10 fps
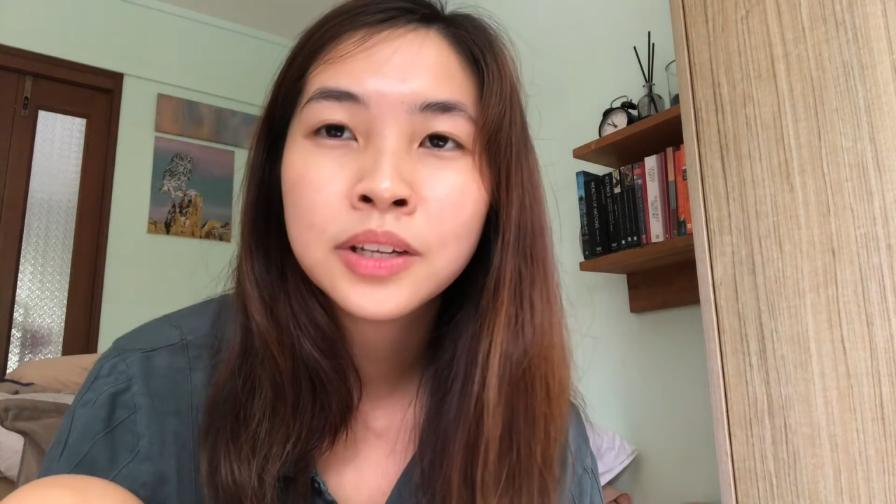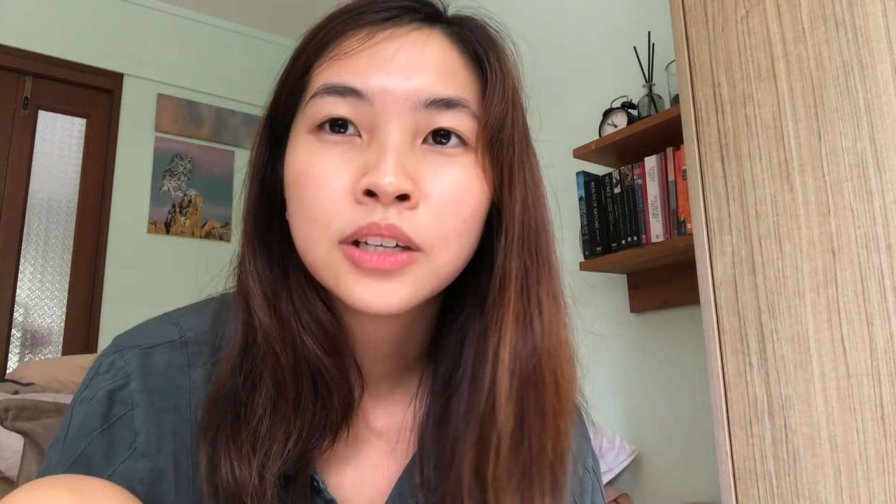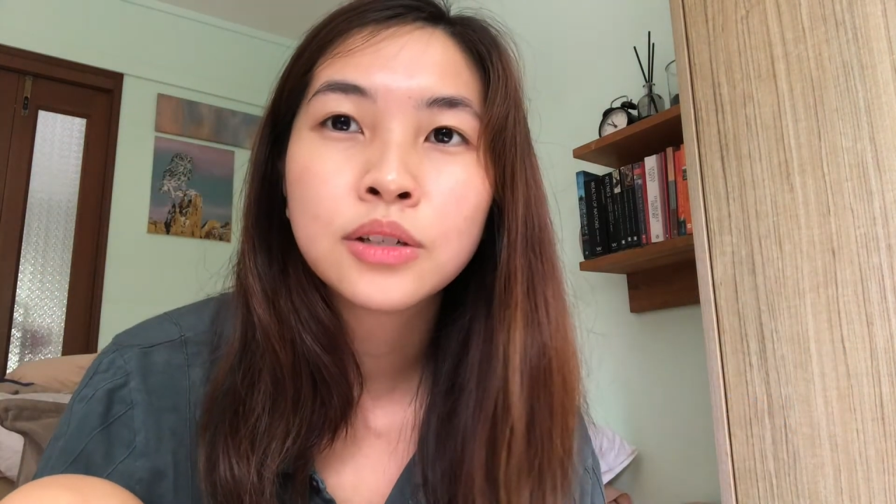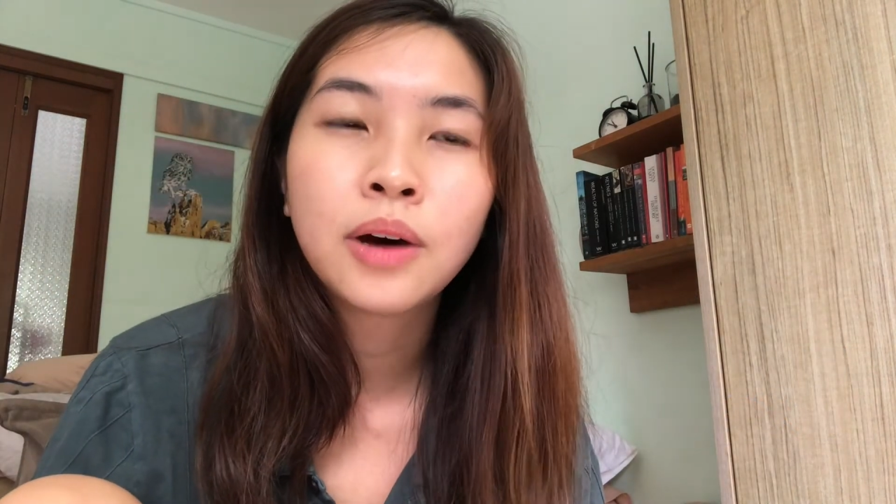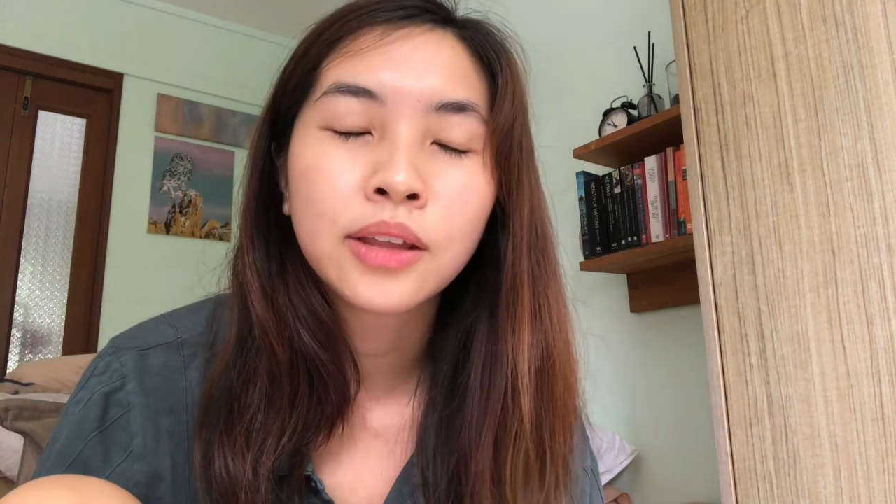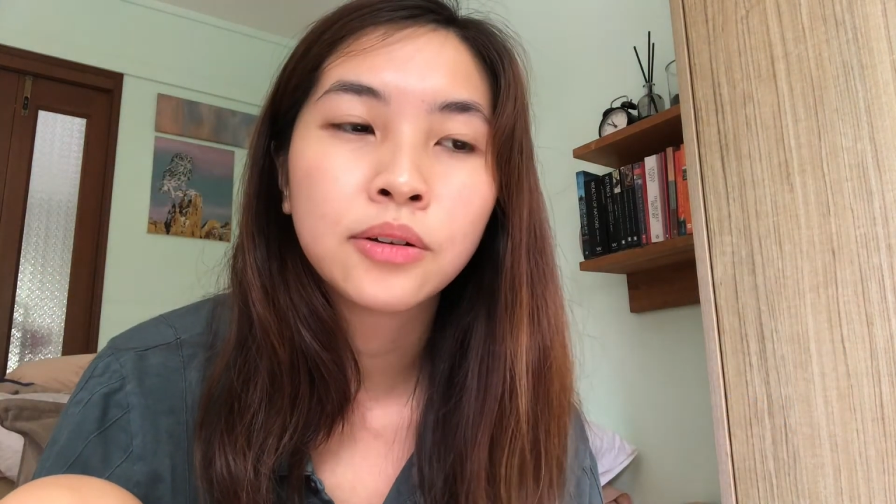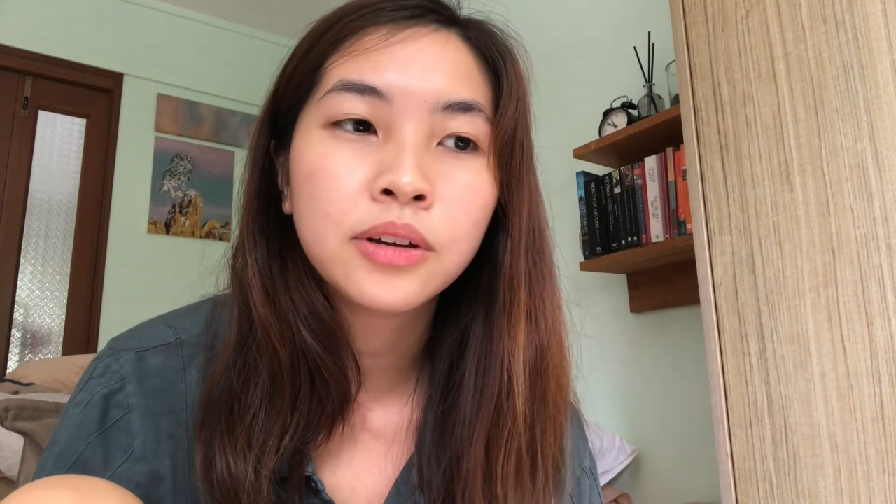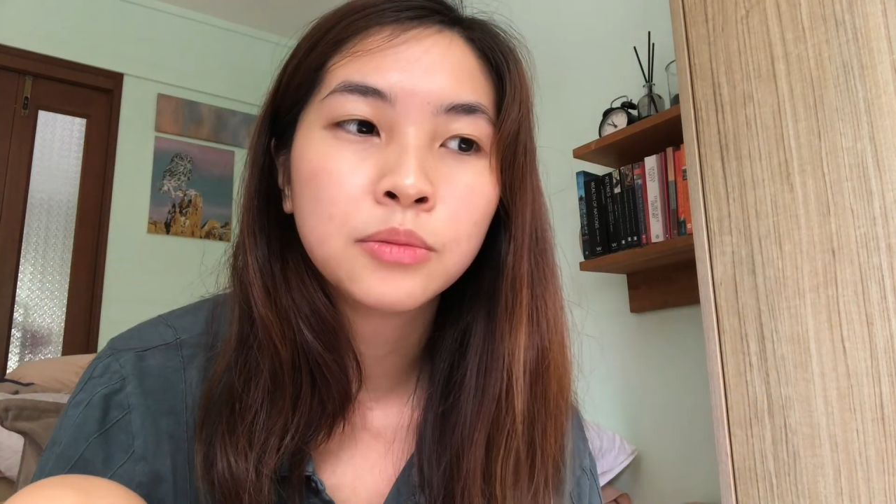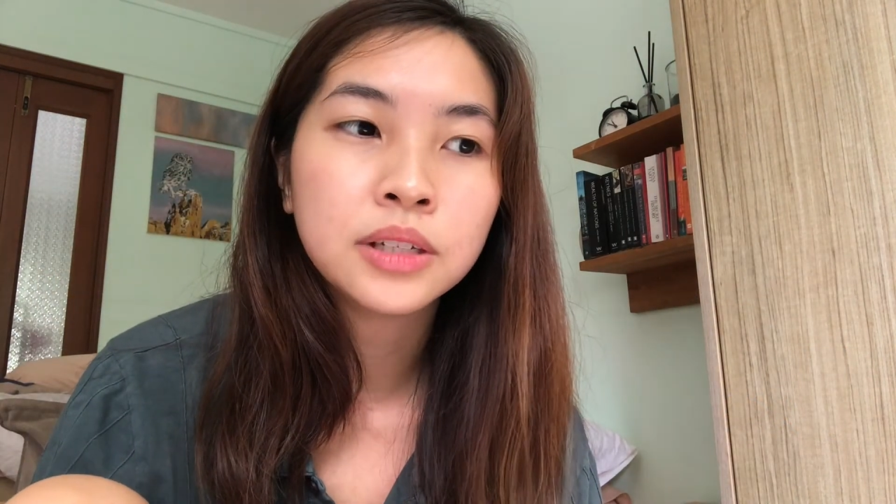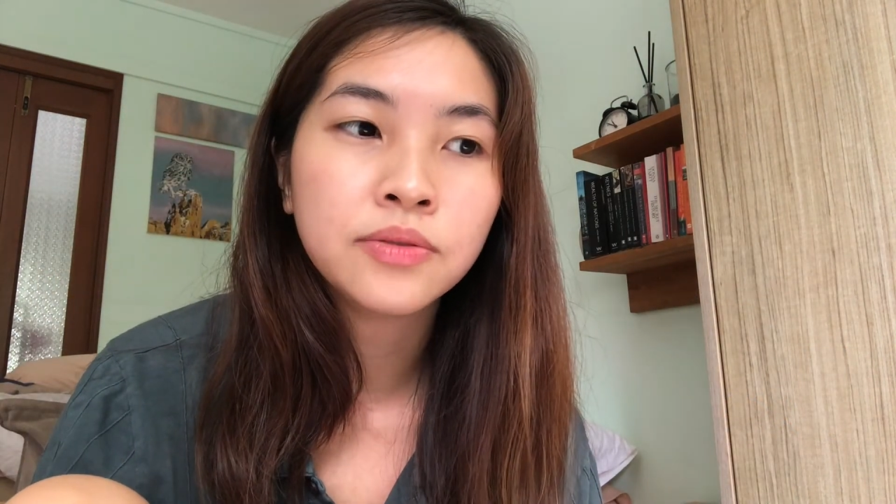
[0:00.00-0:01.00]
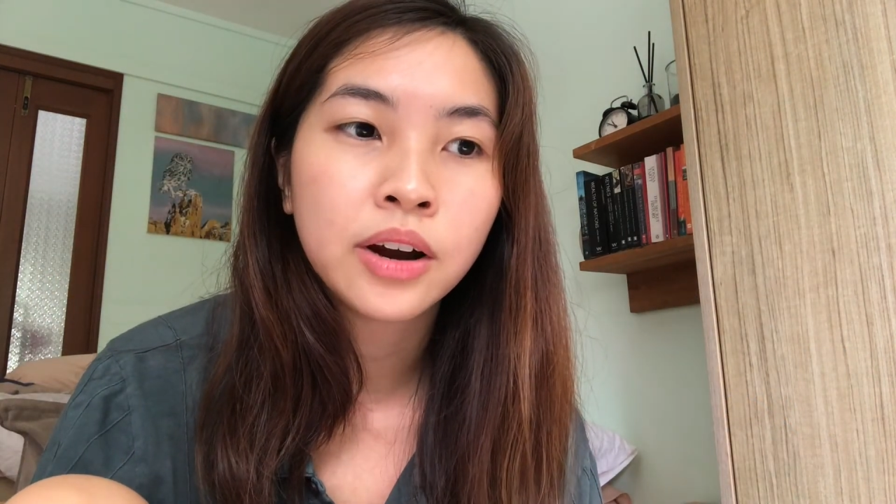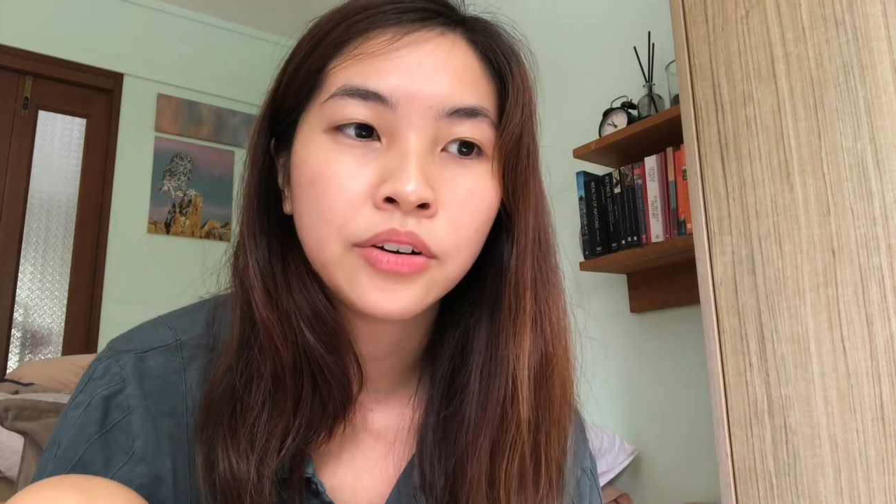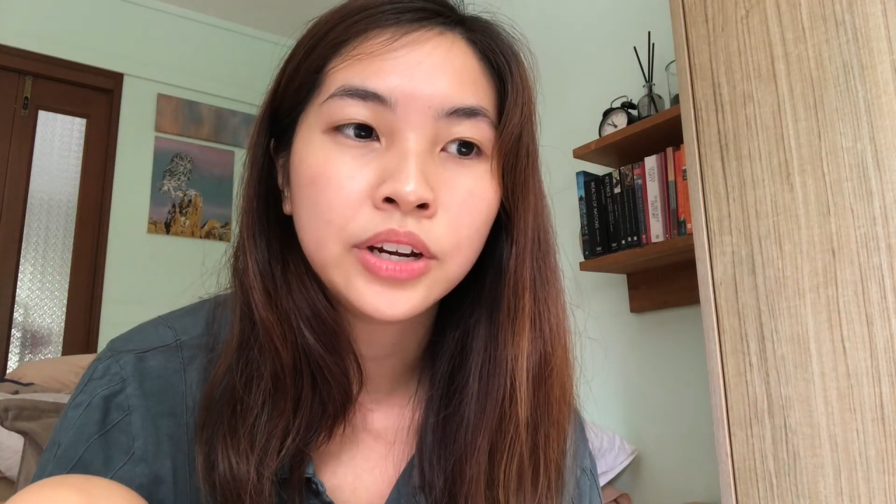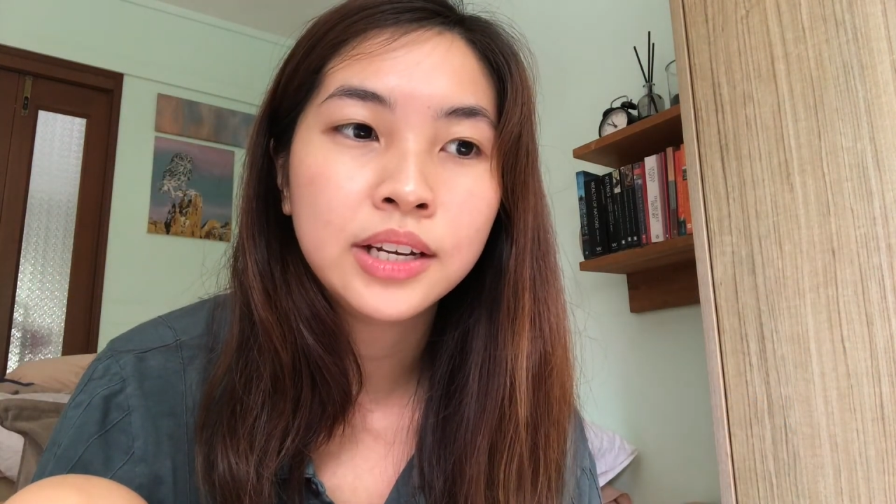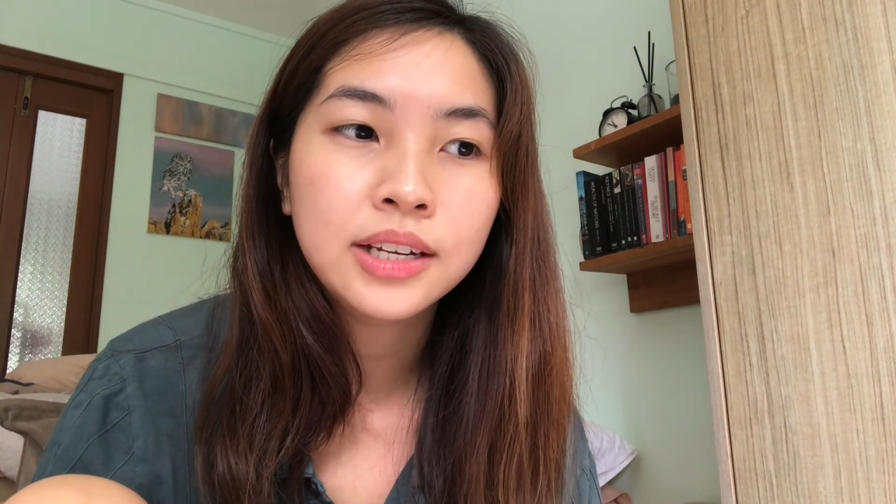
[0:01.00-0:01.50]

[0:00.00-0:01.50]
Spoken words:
So I thought it was very